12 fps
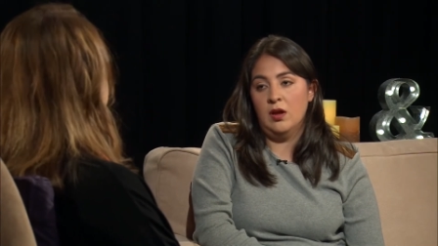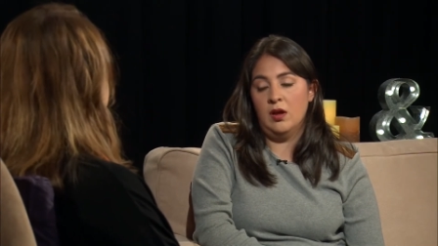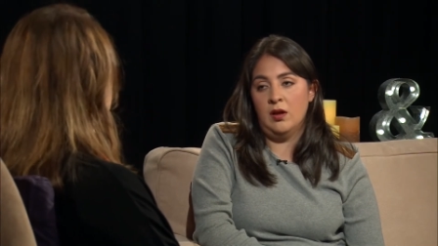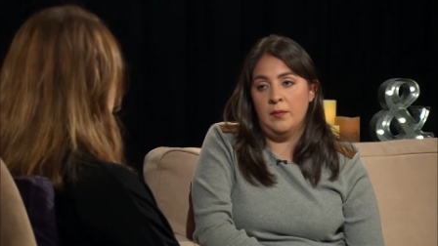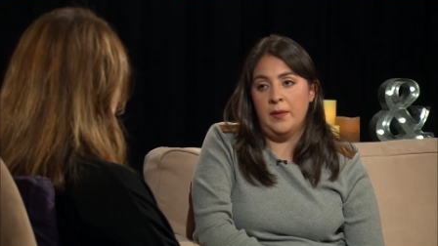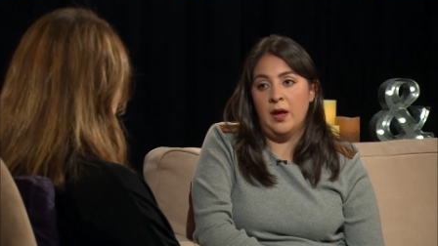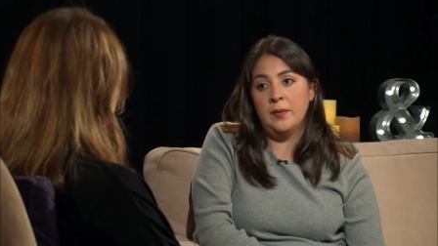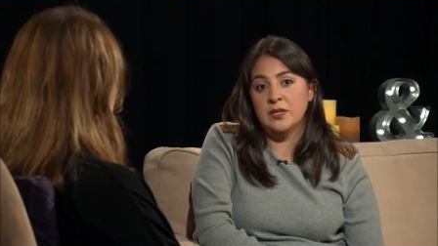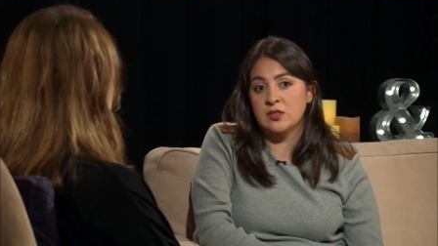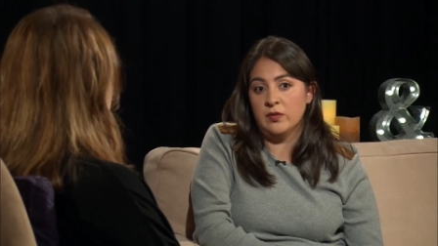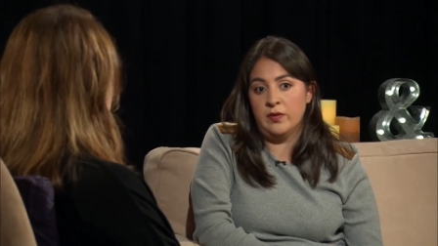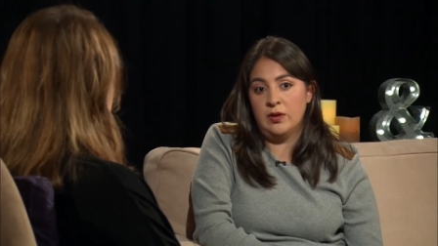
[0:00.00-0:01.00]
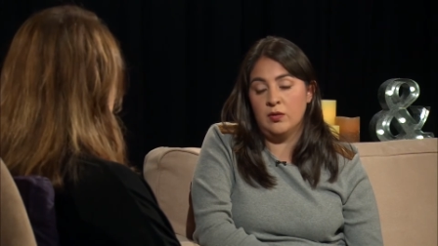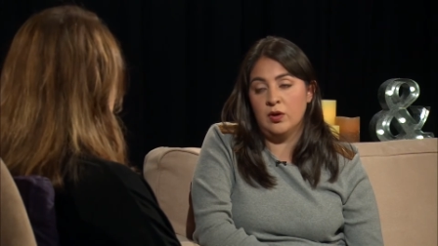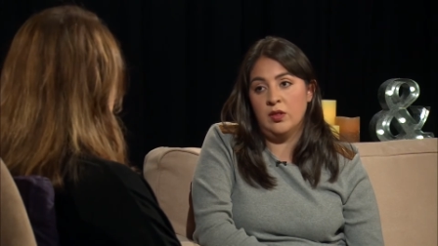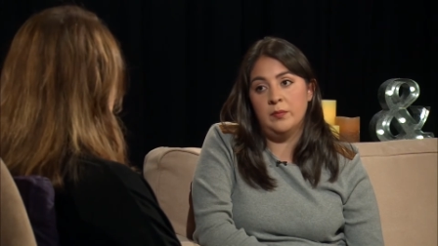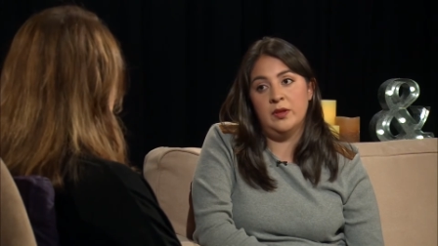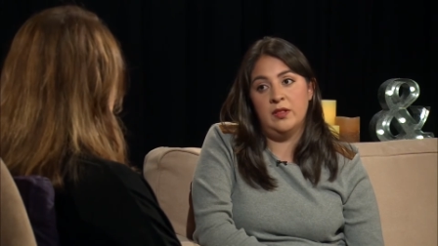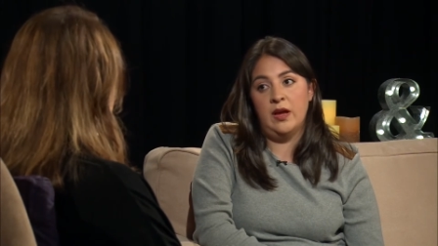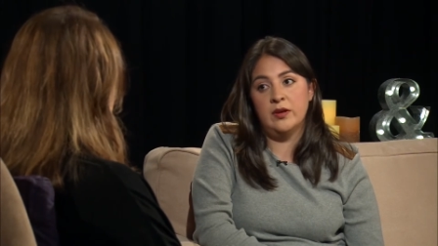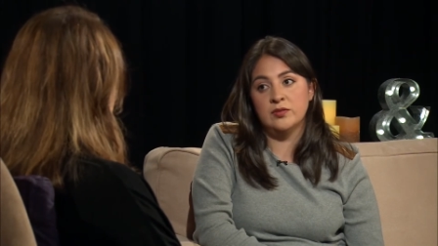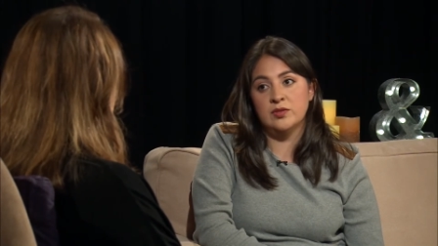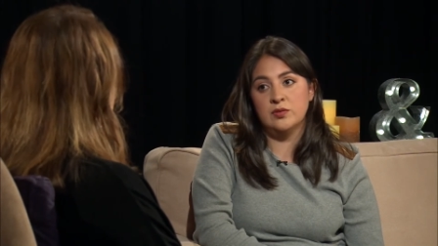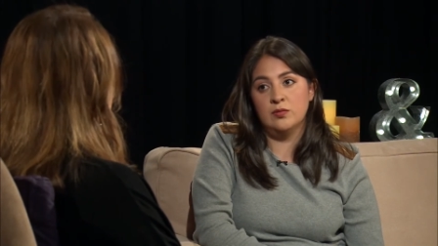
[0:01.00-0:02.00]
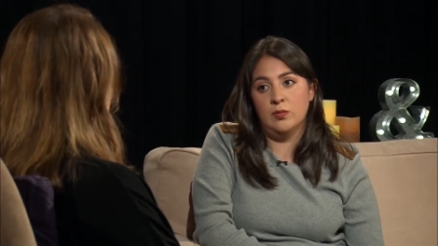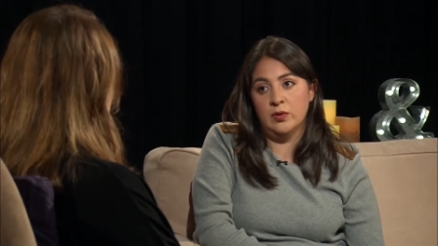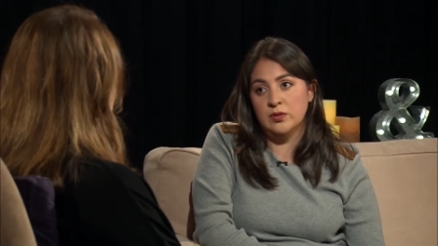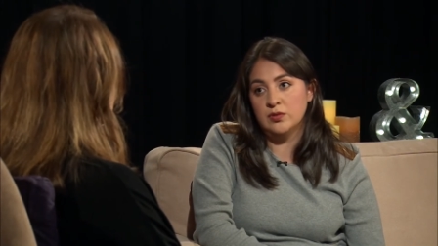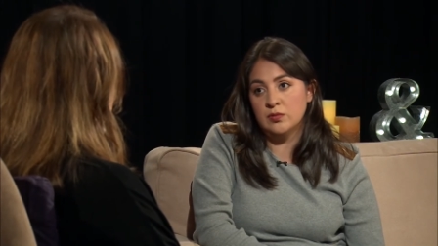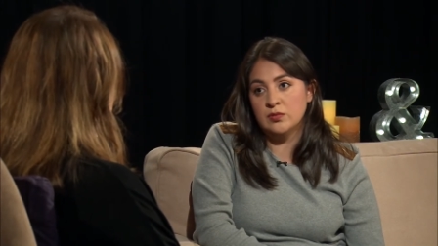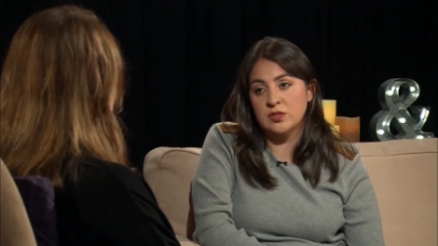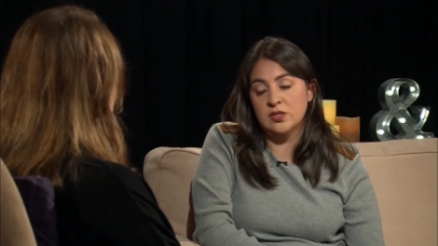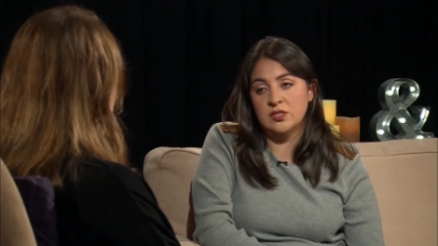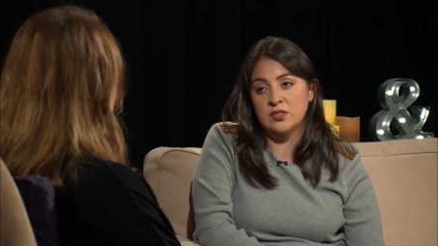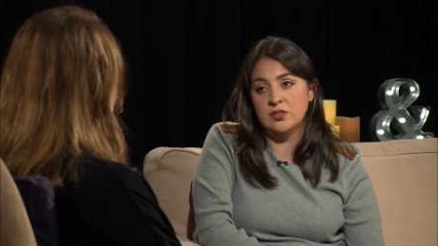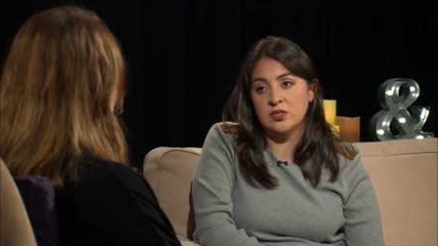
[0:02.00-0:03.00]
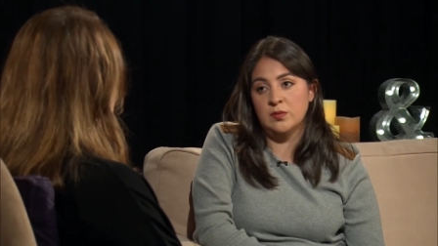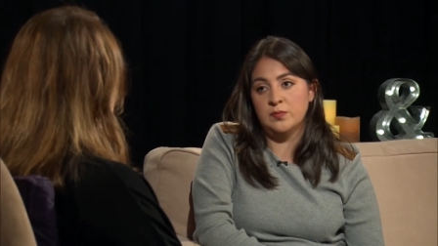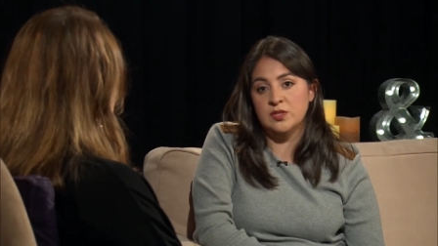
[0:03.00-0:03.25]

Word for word: Um, I myself, I know Colombia allows one dual citizenship,